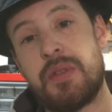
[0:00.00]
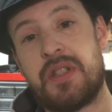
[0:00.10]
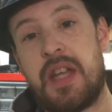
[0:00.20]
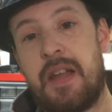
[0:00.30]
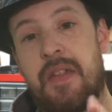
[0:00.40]

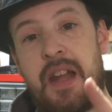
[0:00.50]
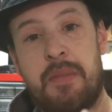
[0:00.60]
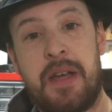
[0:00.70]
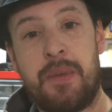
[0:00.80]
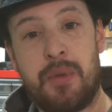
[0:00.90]
mistake that
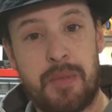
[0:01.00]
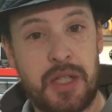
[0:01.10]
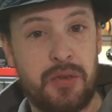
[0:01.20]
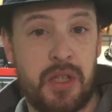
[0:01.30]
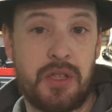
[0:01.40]
I made with
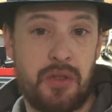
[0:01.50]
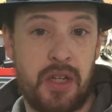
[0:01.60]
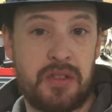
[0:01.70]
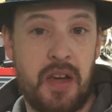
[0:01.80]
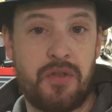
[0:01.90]
my trail
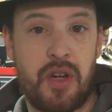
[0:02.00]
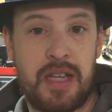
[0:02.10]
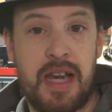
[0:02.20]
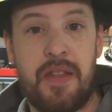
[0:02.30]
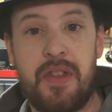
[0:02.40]
trucks after
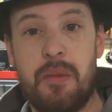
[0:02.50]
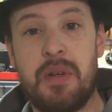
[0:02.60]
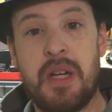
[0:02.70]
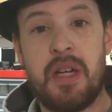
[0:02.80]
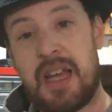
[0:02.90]
I got them